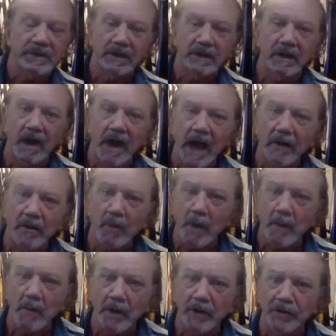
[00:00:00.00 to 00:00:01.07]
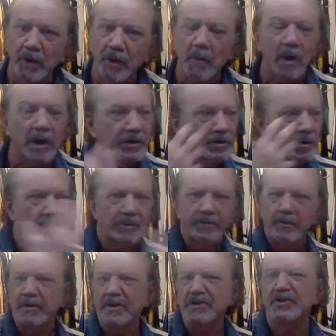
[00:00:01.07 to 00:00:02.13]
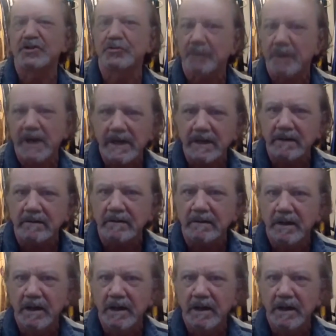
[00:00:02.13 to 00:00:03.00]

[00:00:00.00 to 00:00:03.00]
you know, how do I want to do? I want to do it through the street,